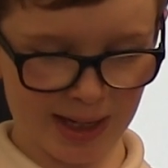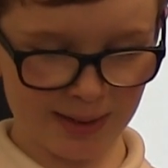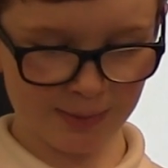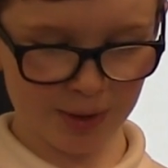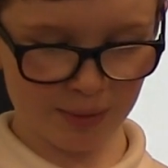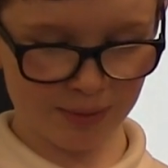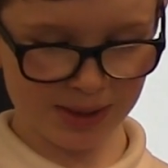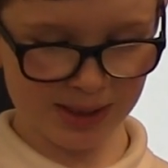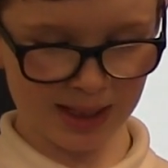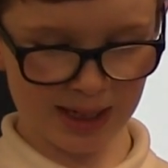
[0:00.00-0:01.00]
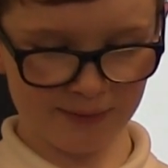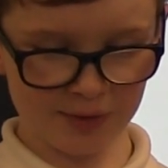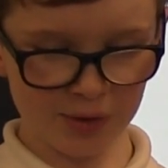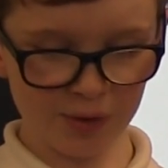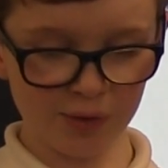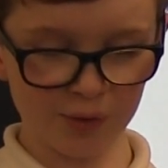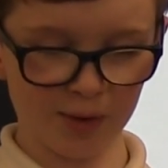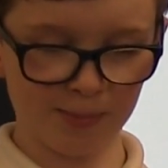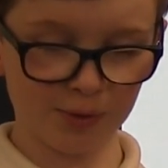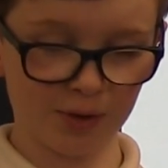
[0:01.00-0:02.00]
I'm going to have another
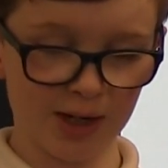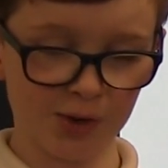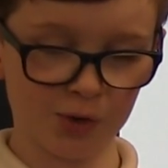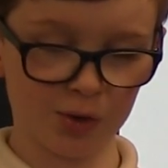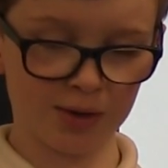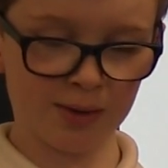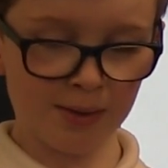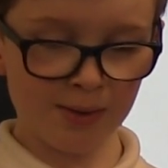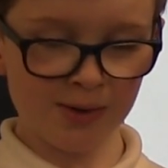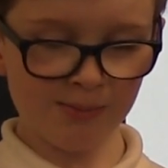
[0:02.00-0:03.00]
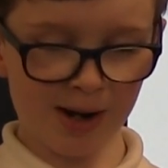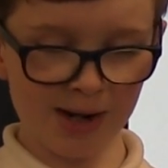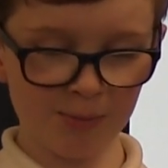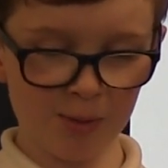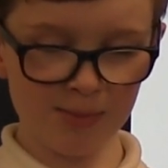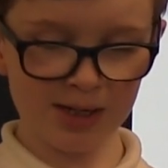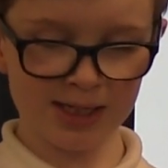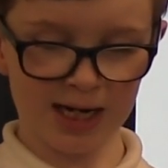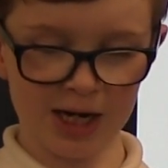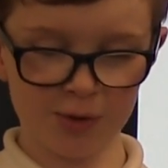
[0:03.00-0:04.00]
operation. My mum
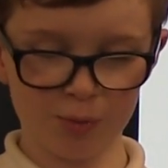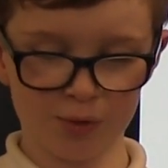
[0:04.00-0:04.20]
and dad